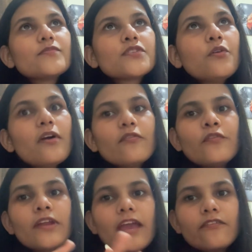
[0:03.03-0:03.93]
So
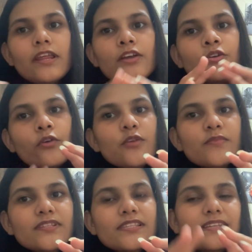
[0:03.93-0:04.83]
for every growing
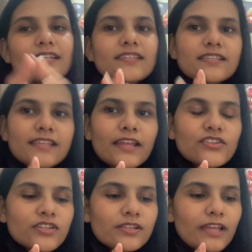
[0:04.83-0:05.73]
business, it is
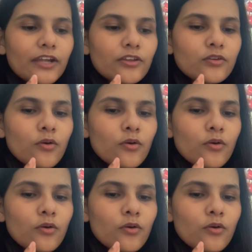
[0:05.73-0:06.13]
essential that